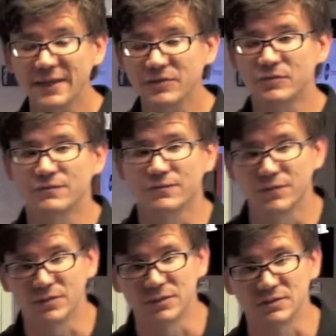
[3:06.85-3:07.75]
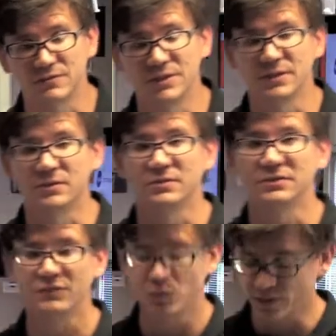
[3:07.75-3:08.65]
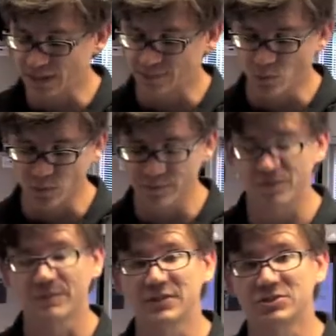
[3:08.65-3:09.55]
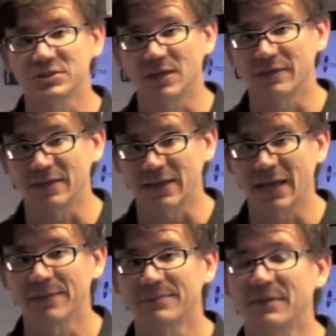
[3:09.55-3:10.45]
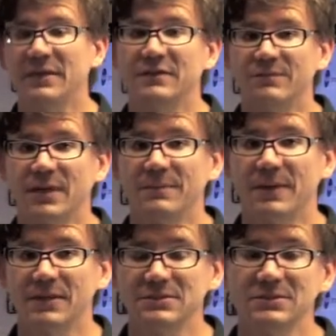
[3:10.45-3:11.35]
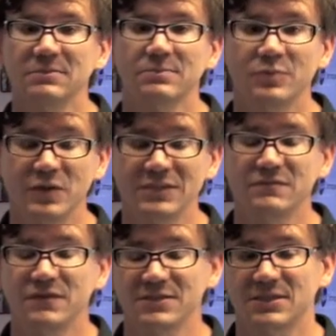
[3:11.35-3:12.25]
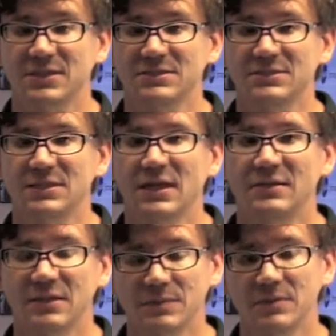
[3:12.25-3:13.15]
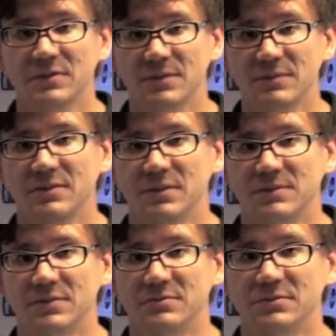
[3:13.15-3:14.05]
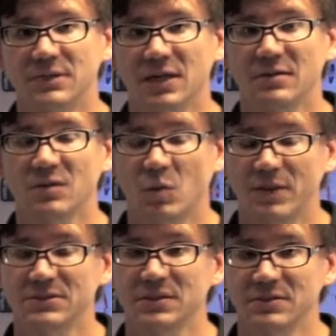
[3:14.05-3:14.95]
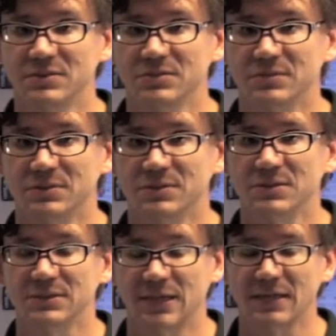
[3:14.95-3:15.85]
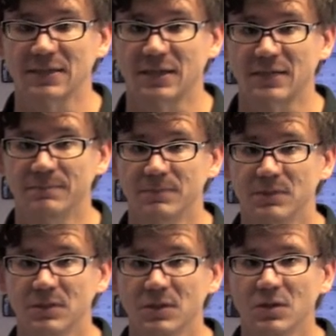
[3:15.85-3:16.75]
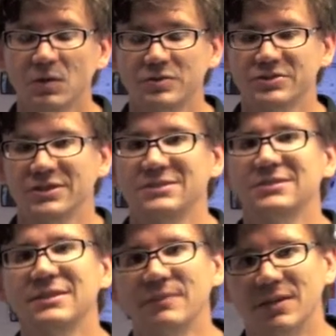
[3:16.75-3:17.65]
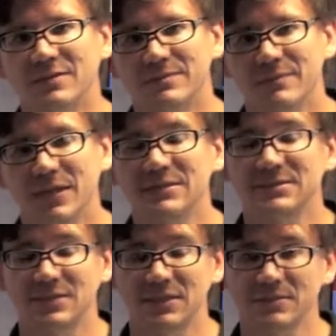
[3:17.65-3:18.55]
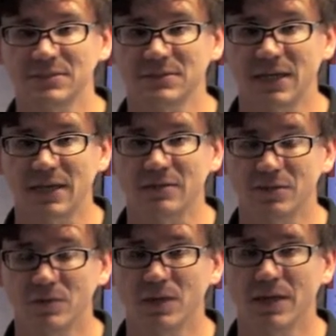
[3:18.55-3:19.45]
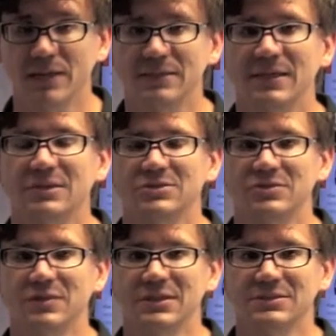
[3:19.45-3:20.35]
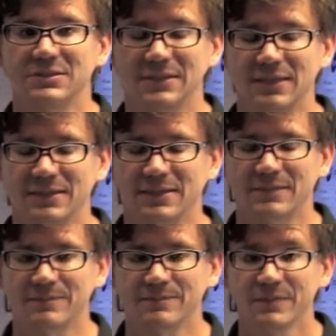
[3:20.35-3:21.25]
Thank you for viewing this video, and if you would like more information on the Capp line of pipettes, please visit us at www.quasarinstruments.com or send us an email at sales@qi-us.com.